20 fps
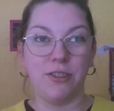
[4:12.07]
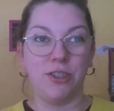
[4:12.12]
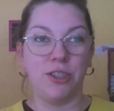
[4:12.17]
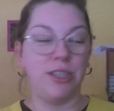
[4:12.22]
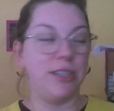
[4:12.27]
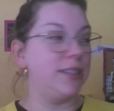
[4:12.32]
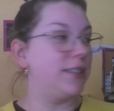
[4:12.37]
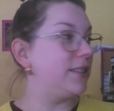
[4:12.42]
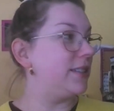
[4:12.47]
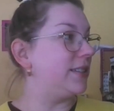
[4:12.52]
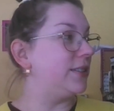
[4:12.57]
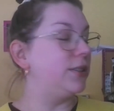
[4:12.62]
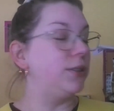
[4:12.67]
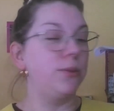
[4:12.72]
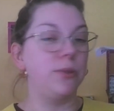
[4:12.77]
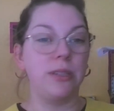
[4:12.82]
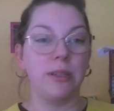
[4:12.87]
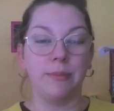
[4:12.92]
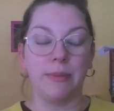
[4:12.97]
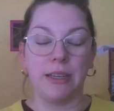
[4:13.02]
She is
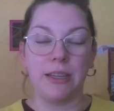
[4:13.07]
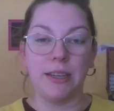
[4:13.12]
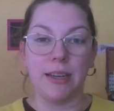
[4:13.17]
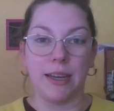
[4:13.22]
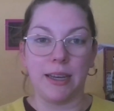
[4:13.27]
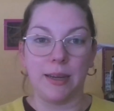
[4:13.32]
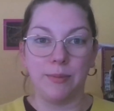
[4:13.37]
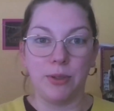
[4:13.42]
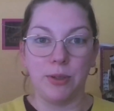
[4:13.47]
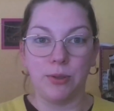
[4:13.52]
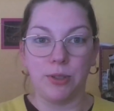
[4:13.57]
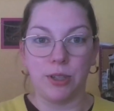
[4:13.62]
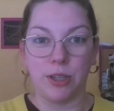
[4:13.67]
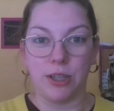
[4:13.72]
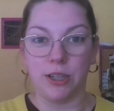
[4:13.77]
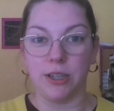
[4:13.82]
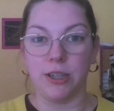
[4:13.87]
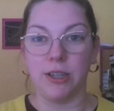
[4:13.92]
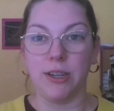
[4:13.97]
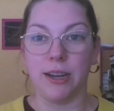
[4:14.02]
new to me. I am new to
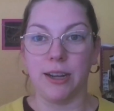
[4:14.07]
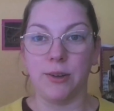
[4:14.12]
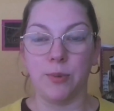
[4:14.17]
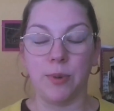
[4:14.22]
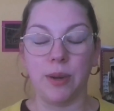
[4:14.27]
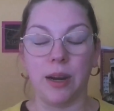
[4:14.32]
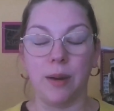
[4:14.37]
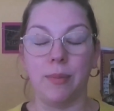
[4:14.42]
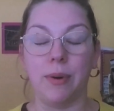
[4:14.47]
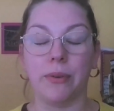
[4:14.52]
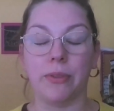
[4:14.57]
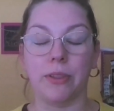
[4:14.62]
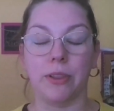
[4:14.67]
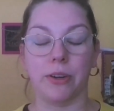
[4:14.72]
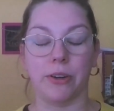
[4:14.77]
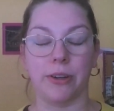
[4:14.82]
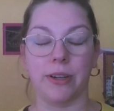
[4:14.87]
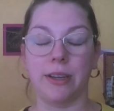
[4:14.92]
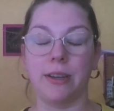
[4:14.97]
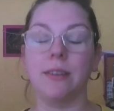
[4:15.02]
her, and we are both
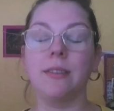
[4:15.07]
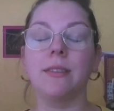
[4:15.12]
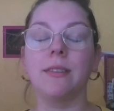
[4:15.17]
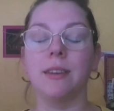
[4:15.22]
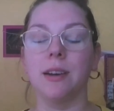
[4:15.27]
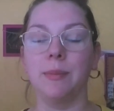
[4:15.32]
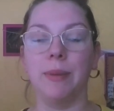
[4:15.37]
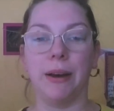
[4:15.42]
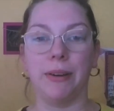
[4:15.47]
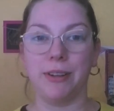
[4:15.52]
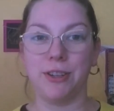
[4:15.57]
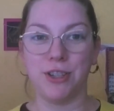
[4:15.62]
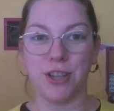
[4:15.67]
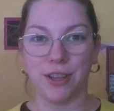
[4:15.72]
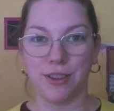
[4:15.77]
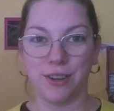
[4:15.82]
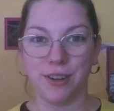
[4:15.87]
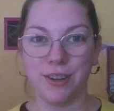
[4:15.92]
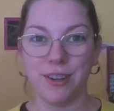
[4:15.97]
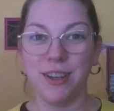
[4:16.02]
learning about each
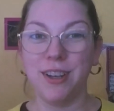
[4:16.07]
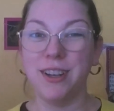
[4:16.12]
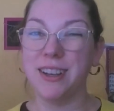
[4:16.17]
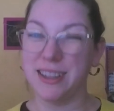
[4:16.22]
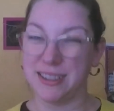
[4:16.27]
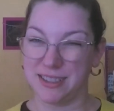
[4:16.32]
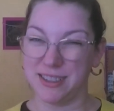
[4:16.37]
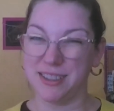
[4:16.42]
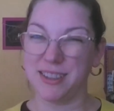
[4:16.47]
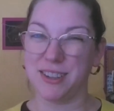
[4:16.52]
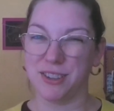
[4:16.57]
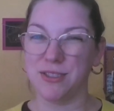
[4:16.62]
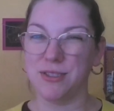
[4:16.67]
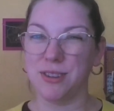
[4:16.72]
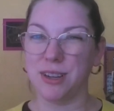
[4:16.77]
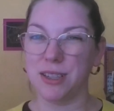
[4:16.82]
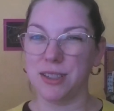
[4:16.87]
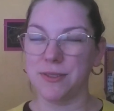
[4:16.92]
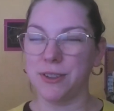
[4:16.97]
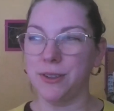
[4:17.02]
other. That's a little
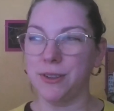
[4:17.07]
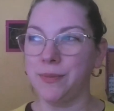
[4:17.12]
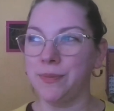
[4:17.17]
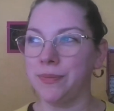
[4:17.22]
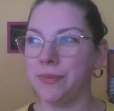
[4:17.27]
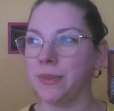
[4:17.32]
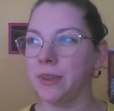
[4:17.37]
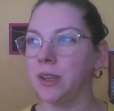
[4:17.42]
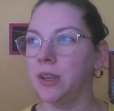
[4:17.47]
stressful.